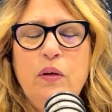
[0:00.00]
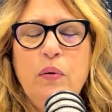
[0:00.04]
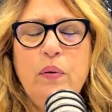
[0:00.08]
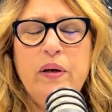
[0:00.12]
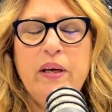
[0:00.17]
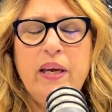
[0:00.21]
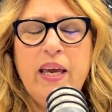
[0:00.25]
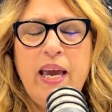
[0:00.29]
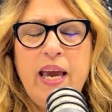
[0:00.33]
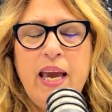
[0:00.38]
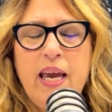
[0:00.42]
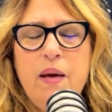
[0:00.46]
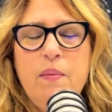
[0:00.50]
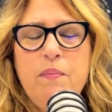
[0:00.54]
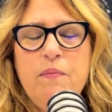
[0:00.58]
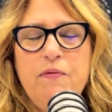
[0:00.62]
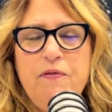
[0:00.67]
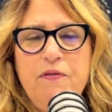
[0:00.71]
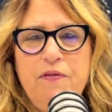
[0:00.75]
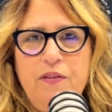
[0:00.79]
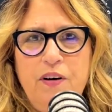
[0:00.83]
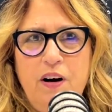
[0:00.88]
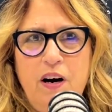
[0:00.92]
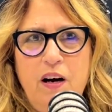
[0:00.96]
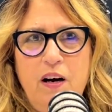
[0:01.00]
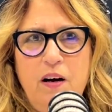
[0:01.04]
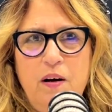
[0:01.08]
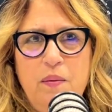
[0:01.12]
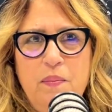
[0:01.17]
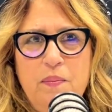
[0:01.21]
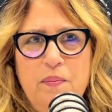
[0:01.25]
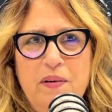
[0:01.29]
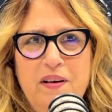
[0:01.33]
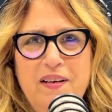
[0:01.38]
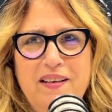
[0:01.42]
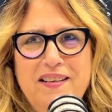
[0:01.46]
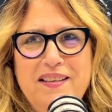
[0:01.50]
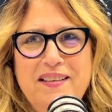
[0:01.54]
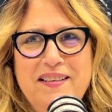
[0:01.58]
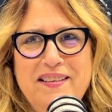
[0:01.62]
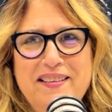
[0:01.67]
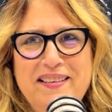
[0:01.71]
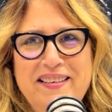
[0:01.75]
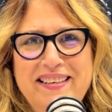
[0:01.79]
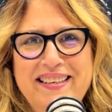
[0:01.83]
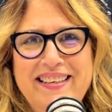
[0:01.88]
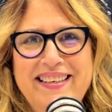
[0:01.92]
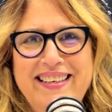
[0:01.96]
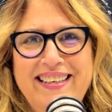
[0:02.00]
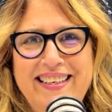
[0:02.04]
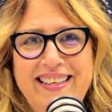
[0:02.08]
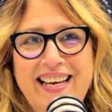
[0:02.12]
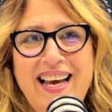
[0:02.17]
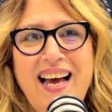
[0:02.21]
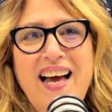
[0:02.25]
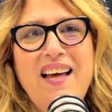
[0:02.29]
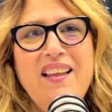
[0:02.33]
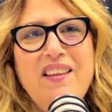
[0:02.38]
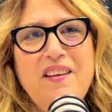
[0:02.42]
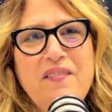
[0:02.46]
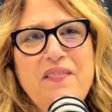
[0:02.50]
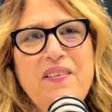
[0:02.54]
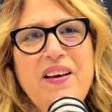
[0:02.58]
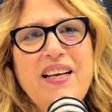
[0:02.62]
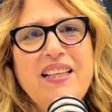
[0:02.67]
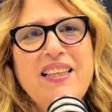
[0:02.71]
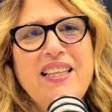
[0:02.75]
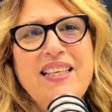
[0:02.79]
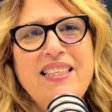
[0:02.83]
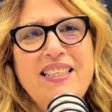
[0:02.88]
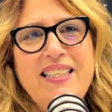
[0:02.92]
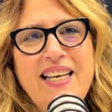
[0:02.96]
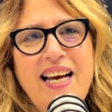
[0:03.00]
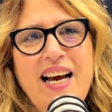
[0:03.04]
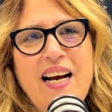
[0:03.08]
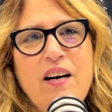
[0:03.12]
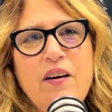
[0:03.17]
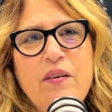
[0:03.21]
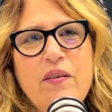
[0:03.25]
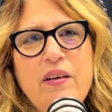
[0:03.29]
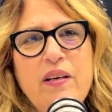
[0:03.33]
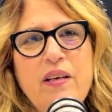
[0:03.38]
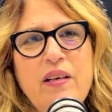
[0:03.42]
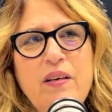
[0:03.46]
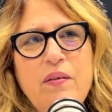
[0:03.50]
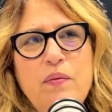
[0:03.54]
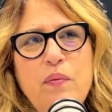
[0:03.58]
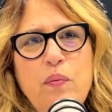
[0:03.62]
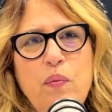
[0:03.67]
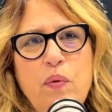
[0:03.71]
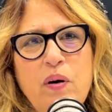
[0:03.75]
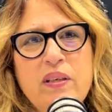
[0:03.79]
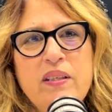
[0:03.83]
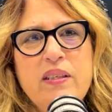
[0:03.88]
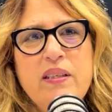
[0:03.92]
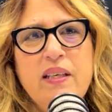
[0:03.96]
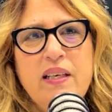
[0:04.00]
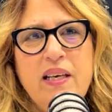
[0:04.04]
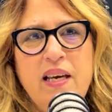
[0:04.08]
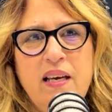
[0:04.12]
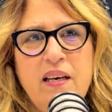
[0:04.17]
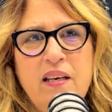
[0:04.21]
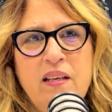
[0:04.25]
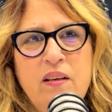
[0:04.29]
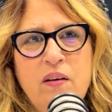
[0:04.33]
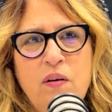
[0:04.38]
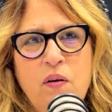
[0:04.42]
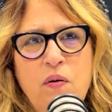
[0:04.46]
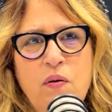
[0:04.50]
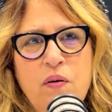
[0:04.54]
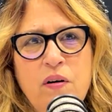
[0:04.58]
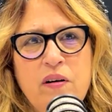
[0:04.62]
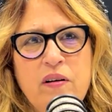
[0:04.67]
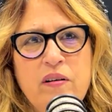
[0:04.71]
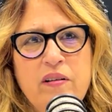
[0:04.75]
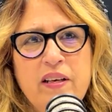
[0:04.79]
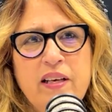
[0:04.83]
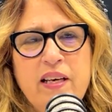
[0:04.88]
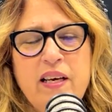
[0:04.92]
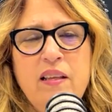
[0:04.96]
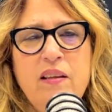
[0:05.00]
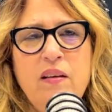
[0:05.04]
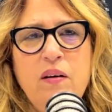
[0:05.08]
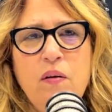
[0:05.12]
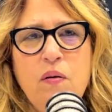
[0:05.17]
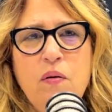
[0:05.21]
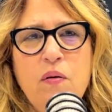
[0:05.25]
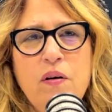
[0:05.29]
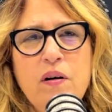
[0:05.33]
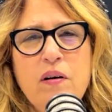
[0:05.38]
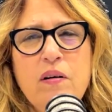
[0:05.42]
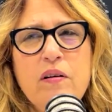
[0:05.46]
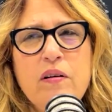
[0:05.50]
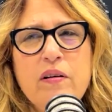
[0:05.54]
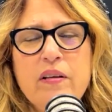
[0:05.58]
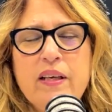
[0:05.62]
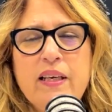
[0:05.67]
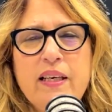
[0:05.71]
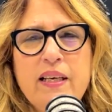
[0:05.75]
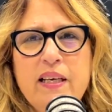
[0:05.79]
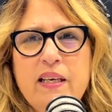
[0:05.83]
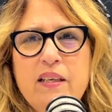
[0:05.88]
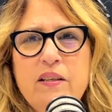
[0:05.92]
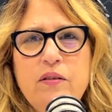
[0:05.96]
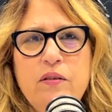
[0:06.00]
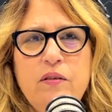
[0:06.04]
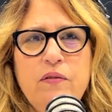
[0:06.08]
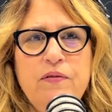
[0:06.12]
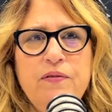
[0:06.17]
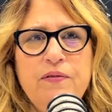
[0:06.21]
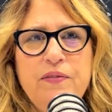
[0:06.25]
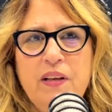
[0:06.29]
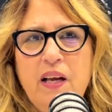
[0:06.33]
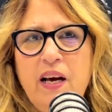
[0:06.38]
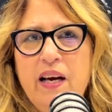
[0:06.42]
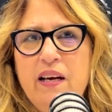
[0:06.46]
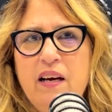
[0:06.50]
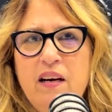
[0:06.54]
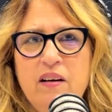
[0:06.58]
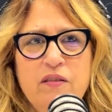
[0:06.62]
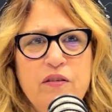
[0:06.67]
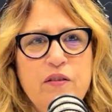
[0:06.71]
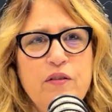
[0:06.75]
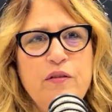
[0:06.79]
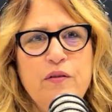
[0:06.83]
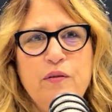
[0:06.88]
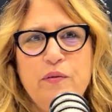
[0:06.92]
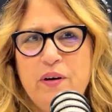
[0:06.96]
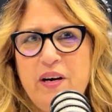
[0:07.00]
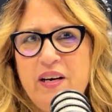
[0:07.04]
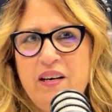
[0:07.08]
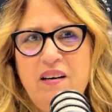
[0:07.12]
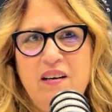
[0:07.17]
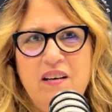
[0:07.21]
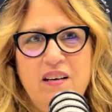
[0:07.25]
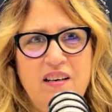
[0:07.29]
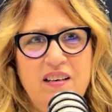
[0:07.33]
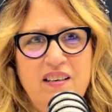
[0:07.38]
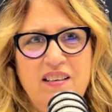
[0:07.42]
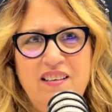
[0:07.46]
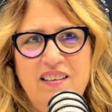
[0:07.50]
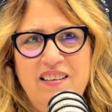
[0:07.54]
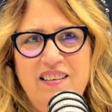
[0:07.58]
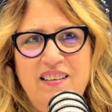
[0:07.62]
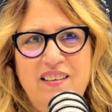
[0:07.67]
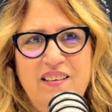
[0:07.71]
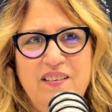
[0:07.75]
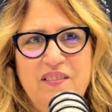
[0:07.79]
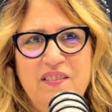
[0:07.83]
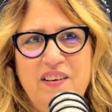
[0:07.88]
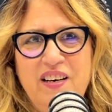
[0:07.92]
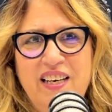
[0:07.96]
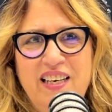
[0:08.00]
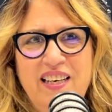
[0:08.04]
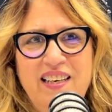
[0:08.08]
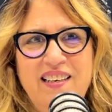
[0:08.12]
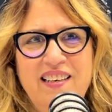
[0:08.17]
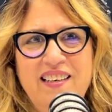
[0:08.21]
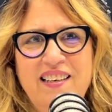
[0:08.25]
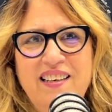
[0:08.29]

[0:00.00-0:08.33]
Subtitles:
it came from, the fact that Zachary was the kid in the corner. The kid in the corner are the kids who fly under the radar, right?